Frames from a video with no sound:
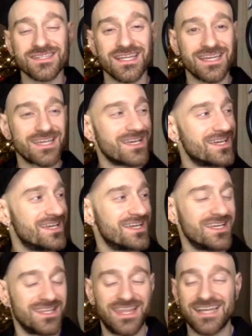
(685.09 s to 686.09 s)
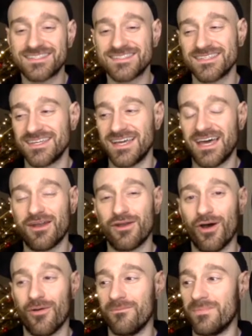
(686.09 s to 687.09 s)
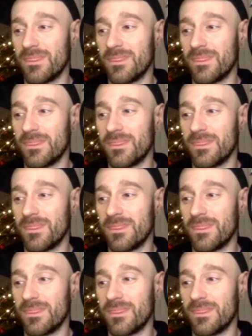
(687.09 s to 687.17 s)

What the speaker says: Like, that's, I don't know.